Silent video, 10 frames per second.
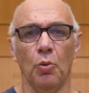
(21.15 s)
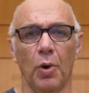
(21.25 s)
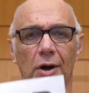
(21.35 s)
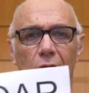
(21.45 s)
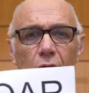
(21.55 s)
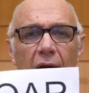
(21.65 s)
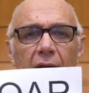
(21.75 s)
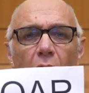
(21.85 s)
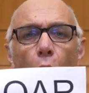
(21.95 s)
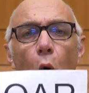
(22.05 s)
We're going to look
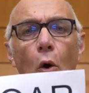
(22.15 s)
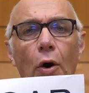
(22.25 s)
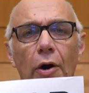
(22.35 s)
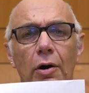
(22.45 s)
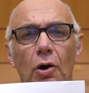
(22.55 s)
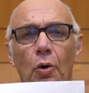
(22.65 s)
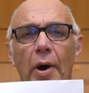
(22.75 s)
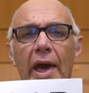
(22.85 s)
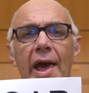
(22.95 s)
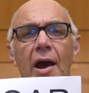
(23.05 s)
at or,
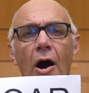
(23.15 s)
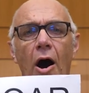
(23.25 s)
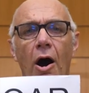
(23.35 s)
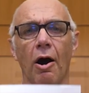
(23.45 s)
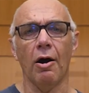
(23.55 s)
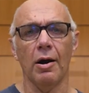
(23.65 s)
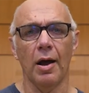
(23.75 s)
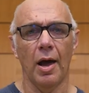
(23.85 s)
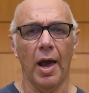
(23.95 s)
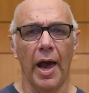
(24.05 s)
O-A-R,
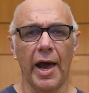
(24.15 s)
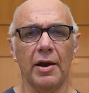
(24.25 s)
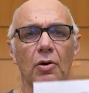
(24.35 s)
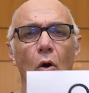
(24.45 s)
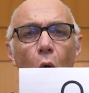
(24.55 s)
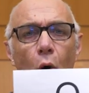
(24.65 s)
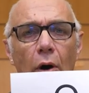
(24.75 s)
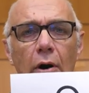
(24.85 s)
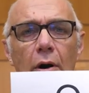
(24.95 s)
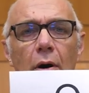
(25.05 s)
and
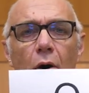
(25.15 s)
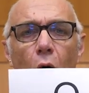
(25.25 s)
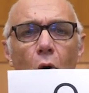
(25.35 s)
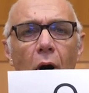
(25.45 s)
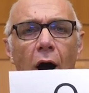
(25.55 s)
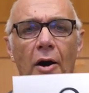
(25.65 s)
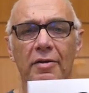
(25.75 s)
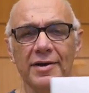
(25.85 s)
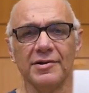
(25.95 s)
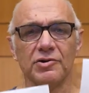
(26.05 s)
or, O-R.
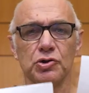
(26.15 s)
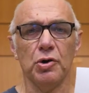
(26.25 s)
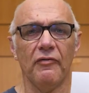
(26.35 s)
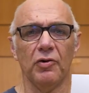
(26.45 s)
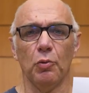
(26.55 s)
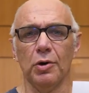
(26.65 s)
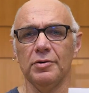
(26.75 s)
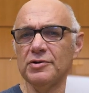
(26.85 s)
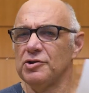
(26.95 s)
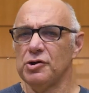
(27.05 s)
These are two different
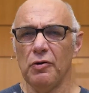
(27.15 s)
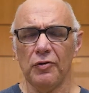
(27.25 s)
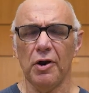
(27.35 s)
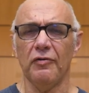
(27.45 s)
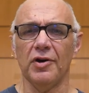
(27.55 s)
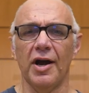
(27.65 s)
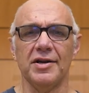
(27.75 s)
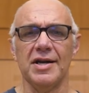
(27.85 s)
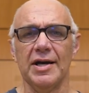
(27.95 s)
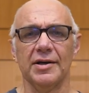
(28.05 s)
words, two different
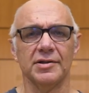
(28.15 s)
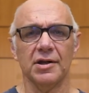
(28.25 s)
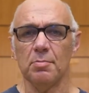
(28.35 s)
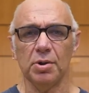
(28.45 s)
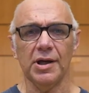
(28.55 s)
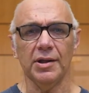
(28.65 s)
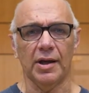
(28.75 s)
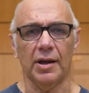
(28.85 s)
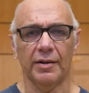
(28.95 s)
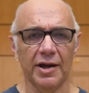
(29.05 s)
ideas
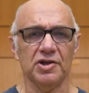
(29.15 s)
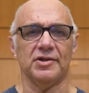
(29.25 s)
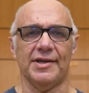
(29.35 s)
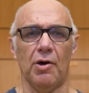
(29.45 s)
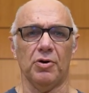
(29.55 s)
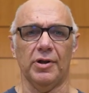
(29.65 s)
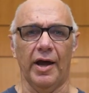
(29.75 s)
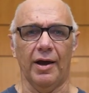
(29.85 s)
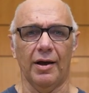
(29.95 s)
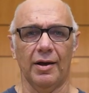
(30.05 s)
completely. They just sound
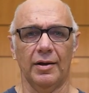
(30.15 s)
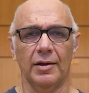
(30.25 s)
alike.